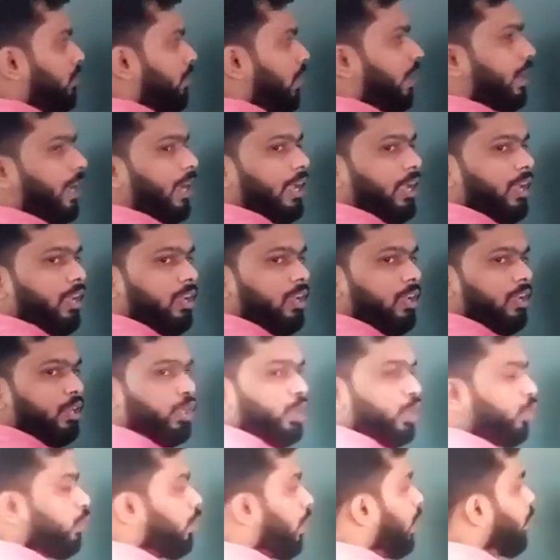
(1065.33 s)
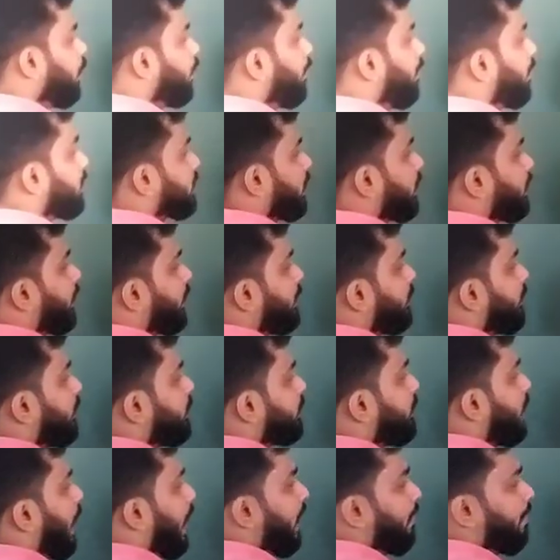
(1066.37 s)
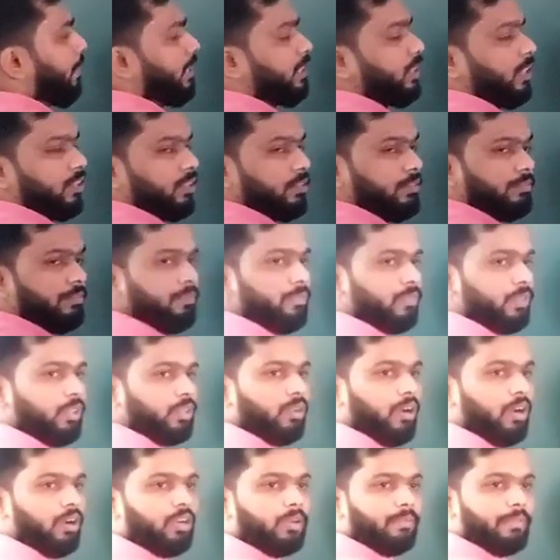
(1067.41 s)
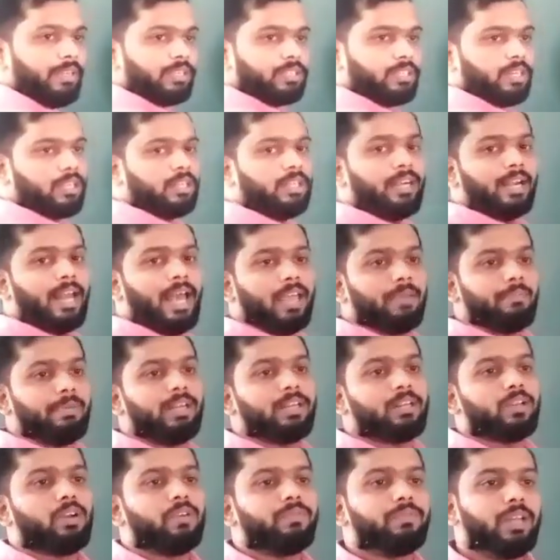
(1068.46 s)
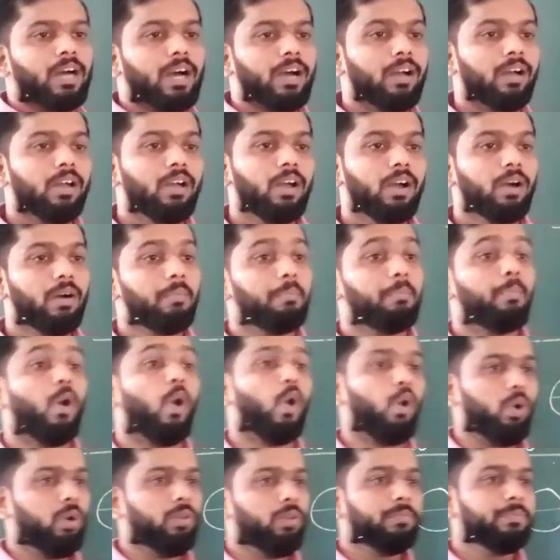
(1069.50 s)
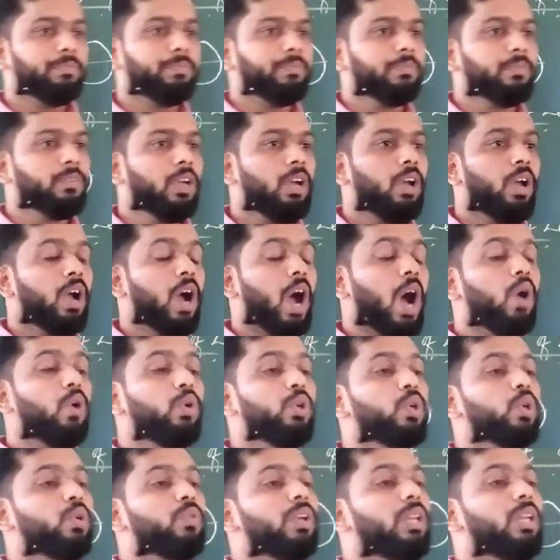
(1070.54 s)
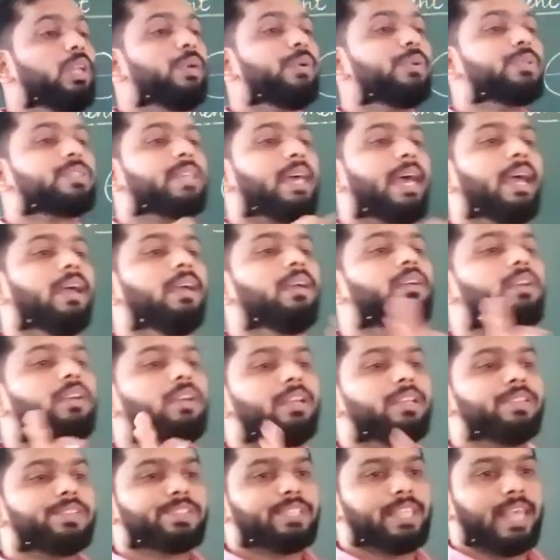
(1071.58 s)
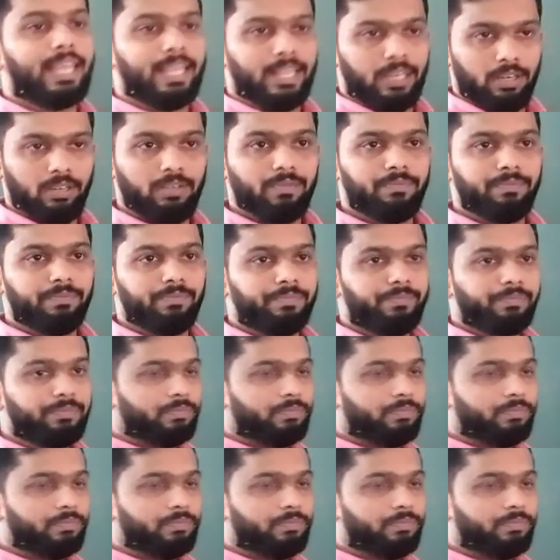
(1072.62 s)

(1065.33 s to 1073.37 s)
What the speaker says: Okay. You want to measure this diameter. You want to measure the diameter of the ball. How you will use a scale?